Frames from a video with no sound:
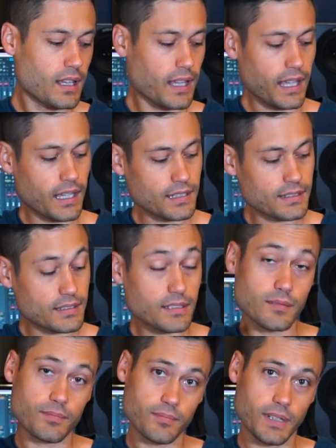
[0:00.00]
And
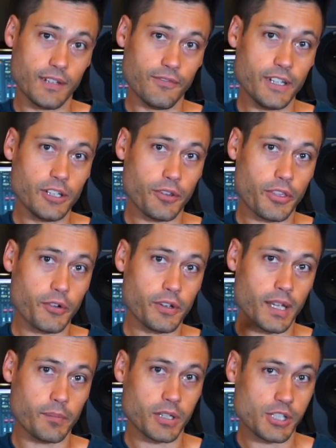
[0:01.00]
in video
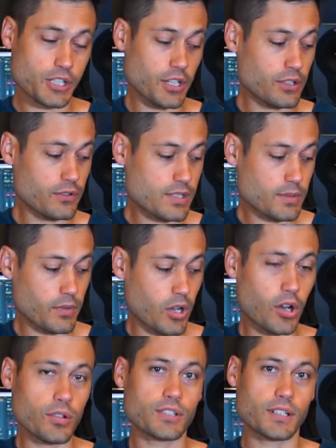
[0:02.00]
3, I'm going to show you some
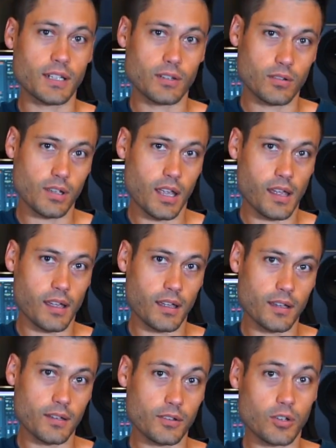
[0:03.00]
alternate
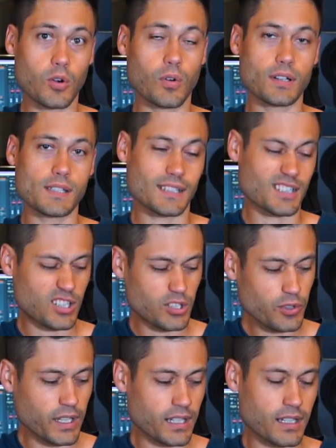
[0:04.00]
chords,
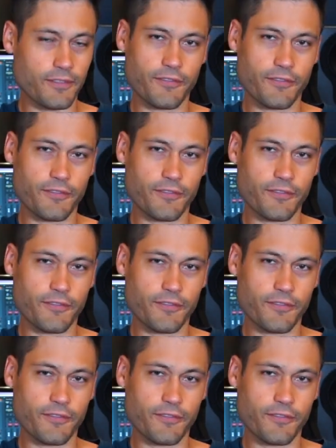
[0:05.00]
including a